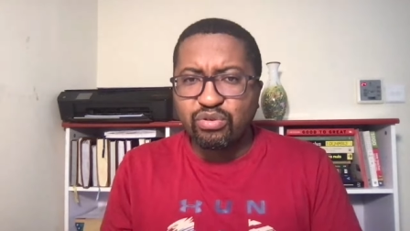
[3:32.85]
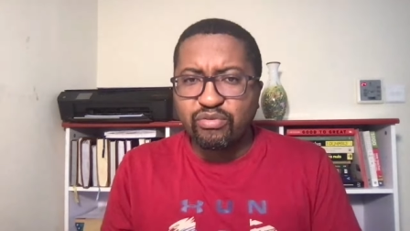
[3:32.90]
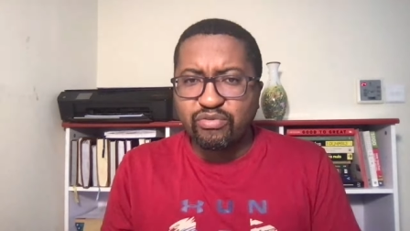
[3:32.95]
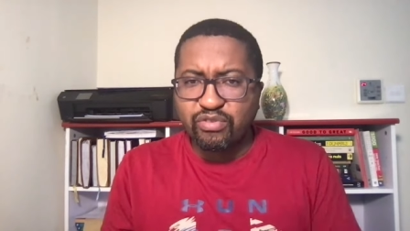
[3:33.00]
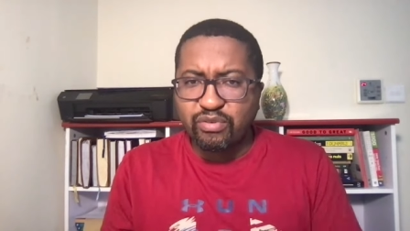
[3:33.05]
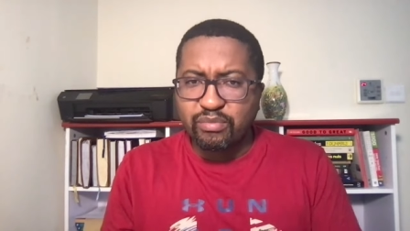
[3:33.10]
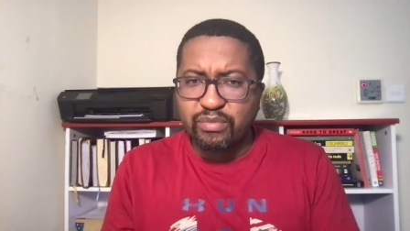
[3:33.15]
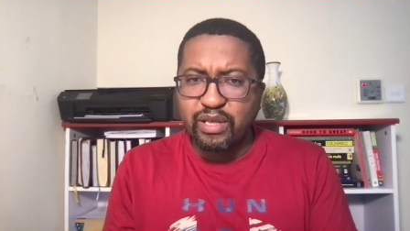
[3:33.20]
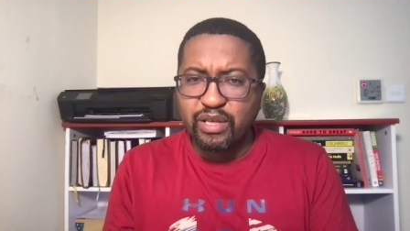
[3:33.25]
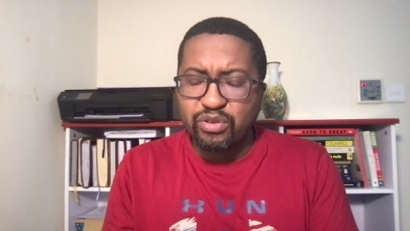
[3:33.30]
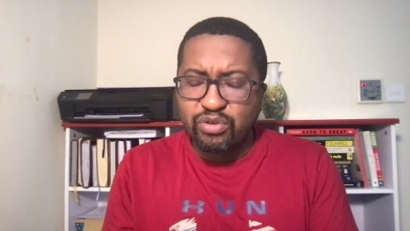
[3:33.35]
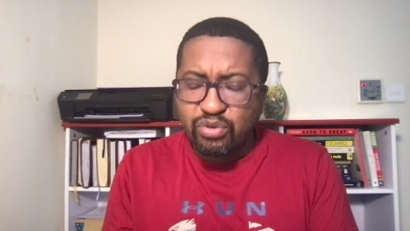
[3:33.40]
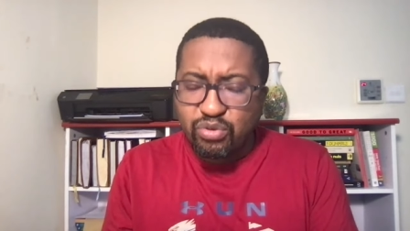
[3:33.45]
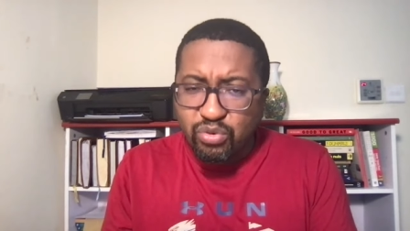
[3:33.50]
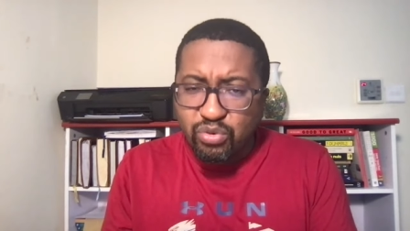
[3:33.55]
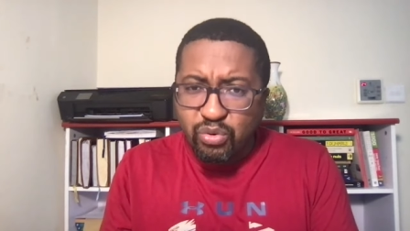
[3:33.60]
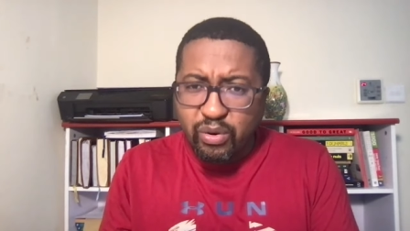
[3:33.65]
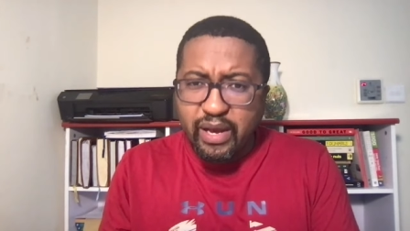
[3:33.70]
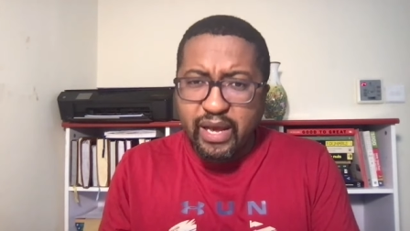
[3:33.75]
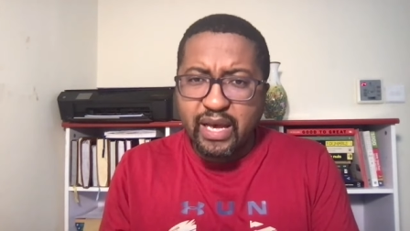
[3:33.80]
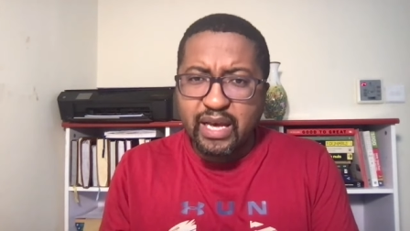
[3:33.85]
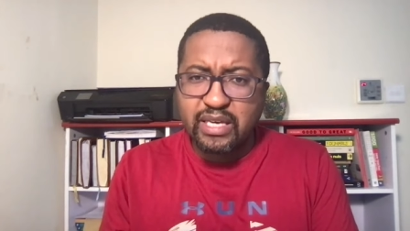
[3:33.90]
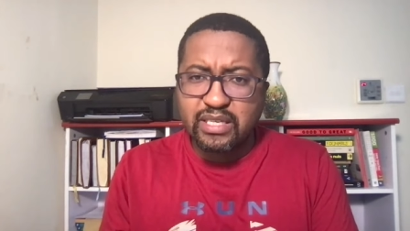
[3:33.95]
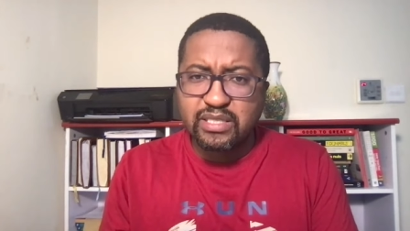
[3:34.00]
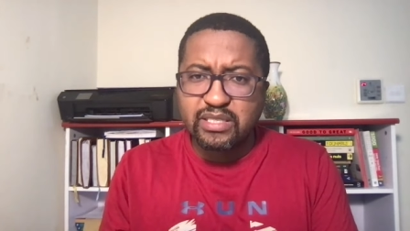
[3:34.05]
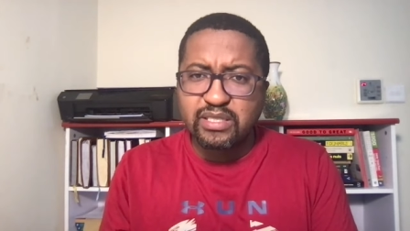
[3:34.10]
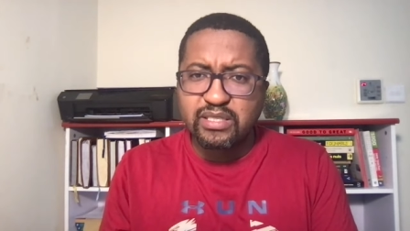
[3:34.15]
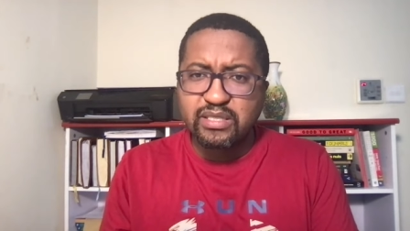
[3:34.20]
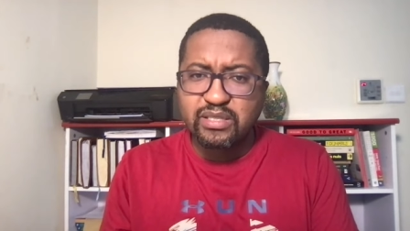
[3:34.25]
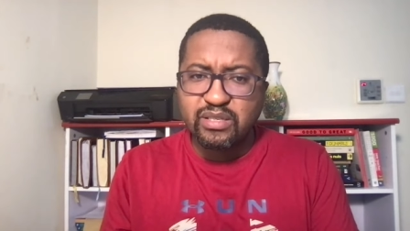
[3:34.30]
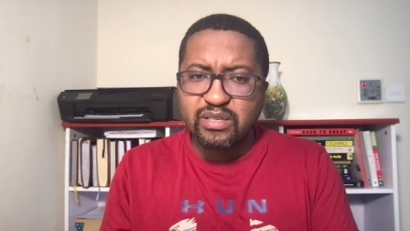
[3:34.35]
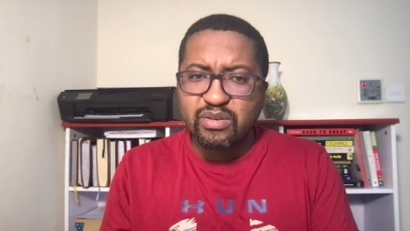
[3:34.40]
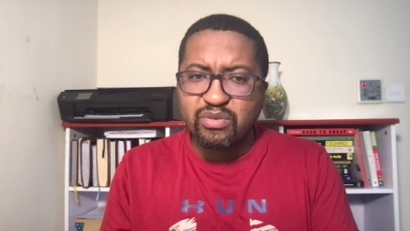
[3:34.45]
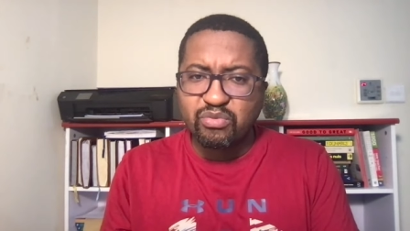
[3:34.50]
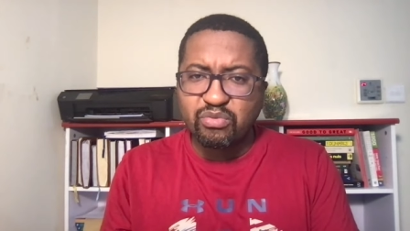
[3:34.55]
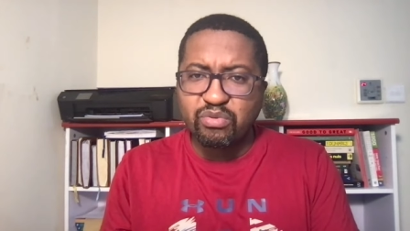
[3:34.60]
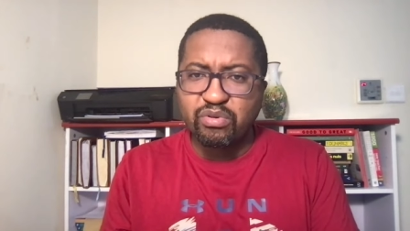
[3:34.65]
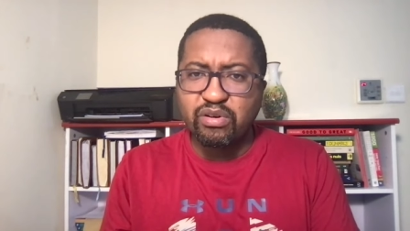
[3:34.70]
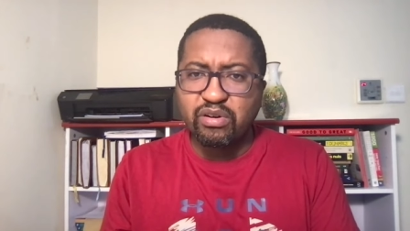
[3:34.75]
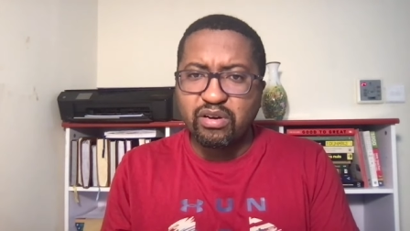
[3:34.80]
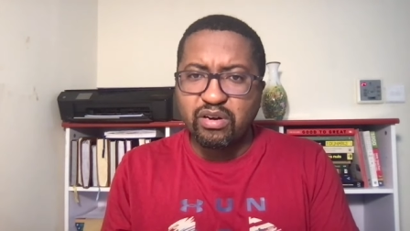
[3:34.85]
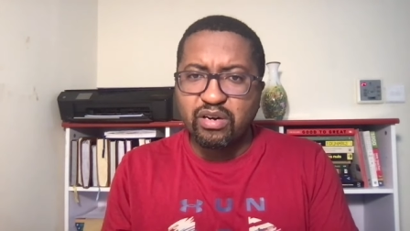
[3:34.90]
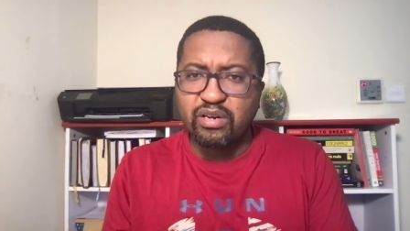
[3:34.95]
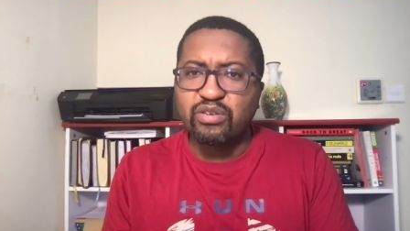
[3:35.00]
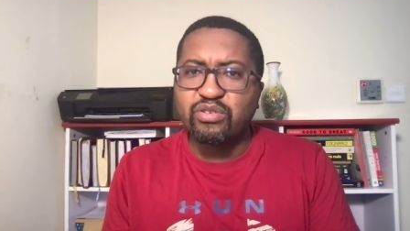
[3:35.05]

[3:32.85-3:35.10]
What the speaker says: from the US, were